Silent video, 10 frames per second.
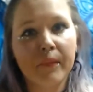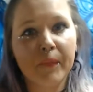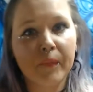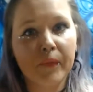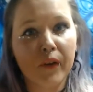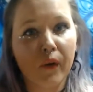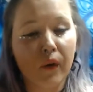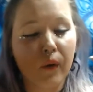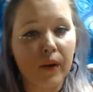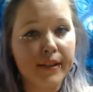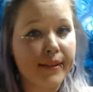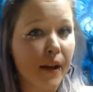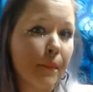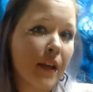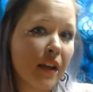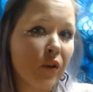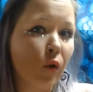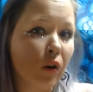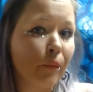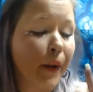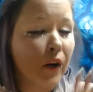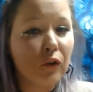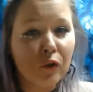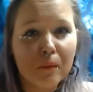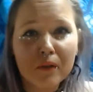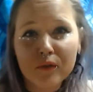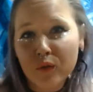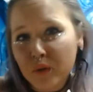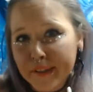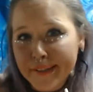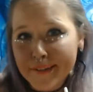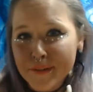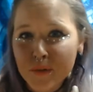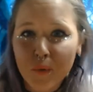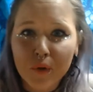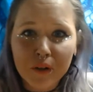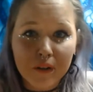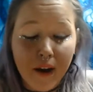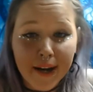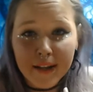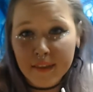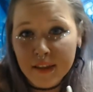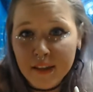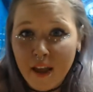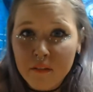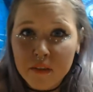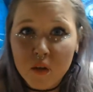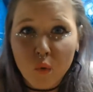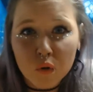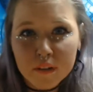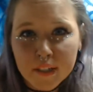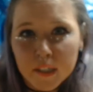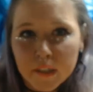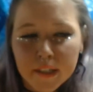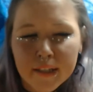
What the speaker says: So send me your paranormal stories or anything out of the ordinary,